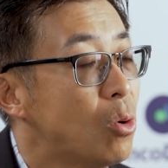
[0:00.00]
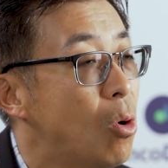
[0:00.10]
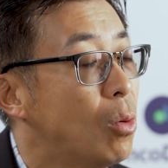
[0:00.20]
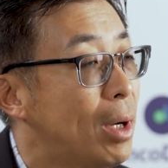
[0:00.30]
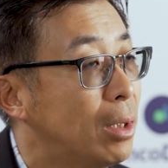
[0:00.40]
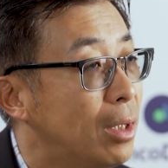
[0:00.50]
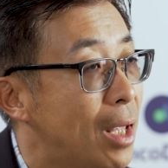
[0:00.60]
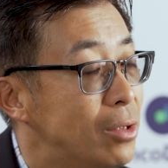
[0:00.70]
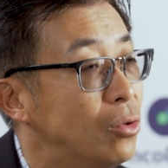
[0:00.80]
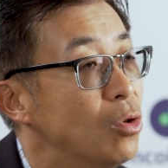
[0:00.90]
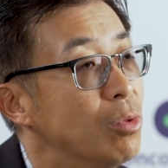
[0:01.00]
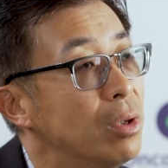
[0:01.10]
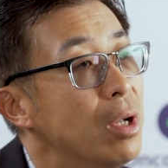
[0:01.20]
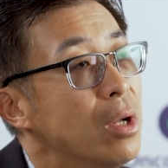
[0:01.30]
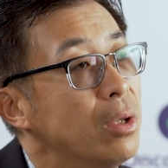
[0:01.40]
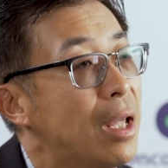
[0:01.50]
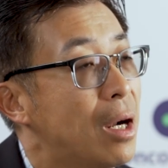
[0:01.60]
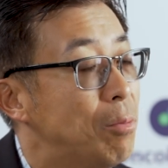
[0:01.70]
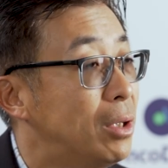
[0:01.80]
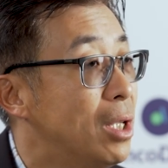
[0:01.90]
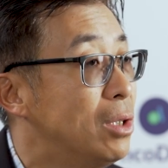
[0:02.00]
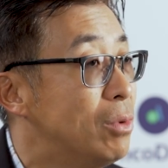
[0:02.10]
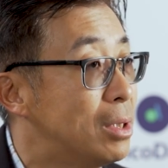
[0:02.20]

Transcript: colorectal cancer tumor that are potentially